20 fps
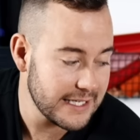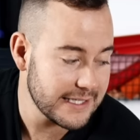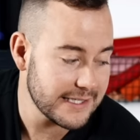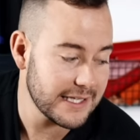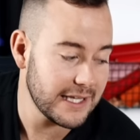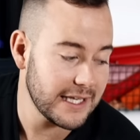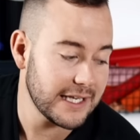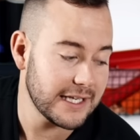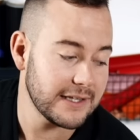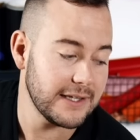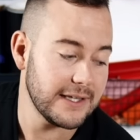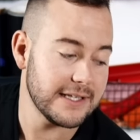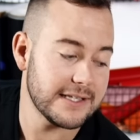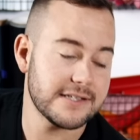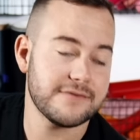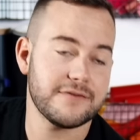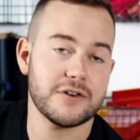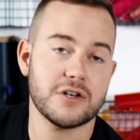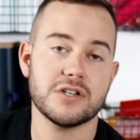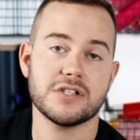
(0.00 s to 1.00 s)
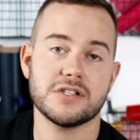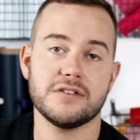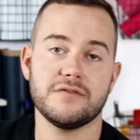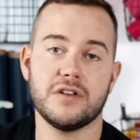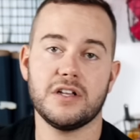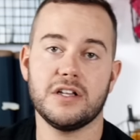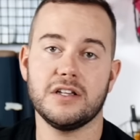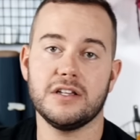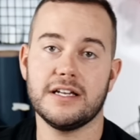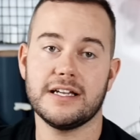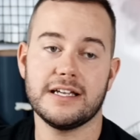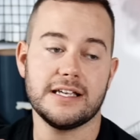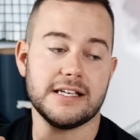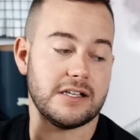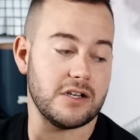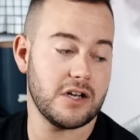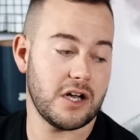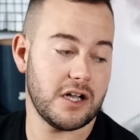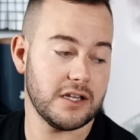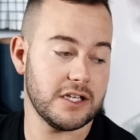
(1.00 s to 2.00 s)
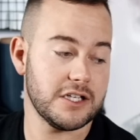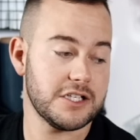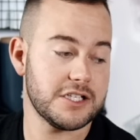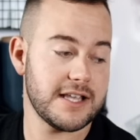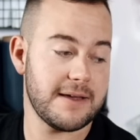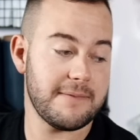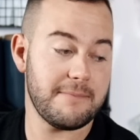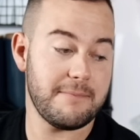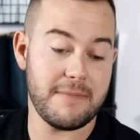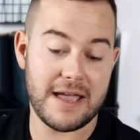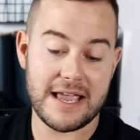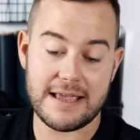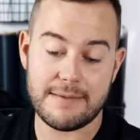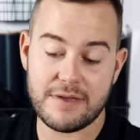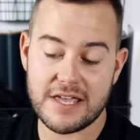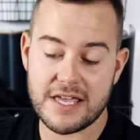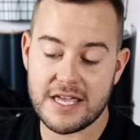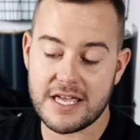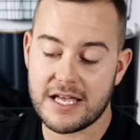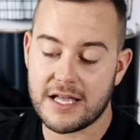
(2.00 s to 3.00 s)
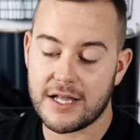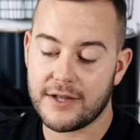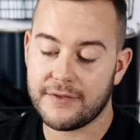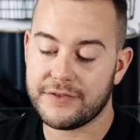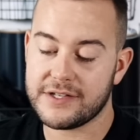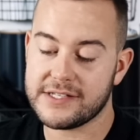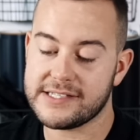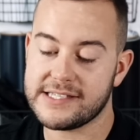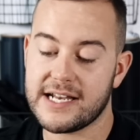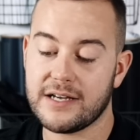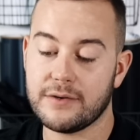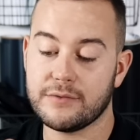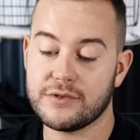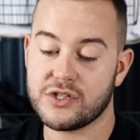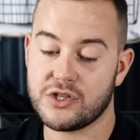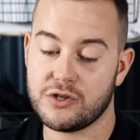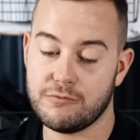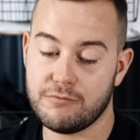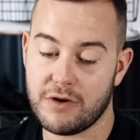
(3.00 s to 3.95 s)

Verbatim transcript: is like, let's first of all, like acknowledge that maybe the setting was too